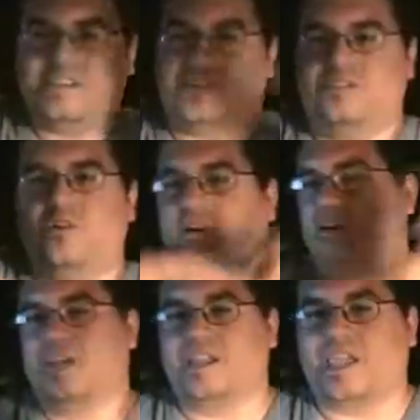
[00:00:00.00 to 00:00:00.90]
has a store
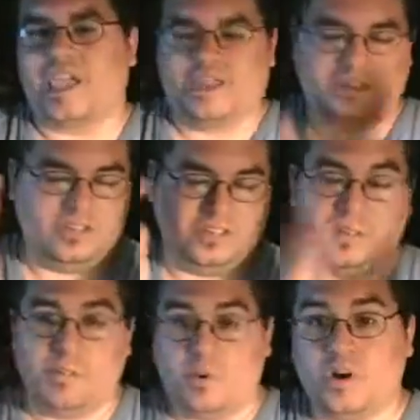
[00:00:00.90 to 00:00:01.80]
dedicated to
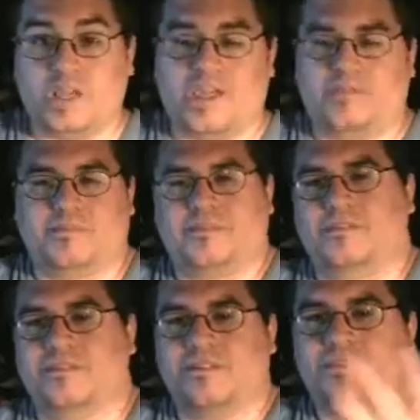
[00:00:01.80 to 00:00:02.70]
just board games
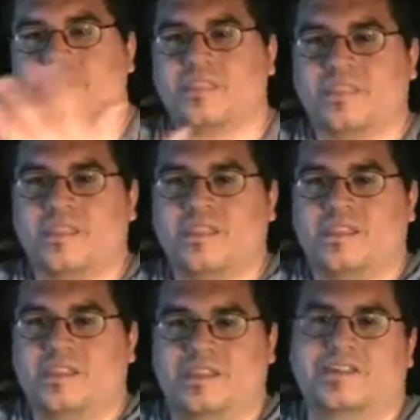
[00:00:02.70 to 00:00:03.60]

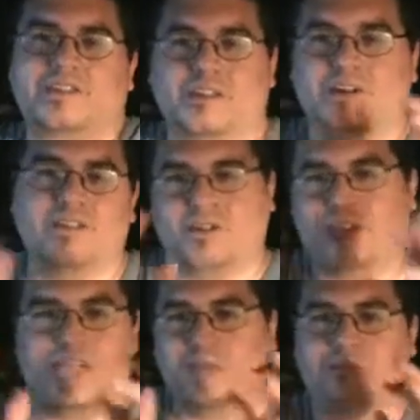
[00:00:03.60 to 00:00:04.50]
and, you know, other
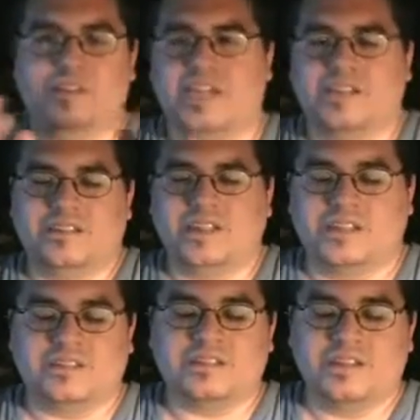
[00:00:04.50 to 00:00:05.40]
game-related
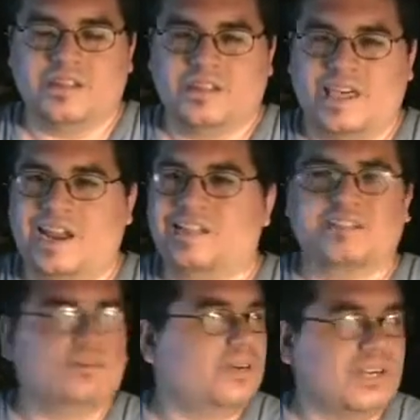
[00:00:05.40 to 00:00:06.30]
things. And I
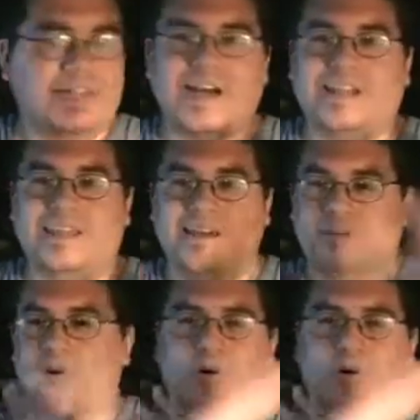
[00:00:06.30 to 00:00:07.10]
swear to God, they have a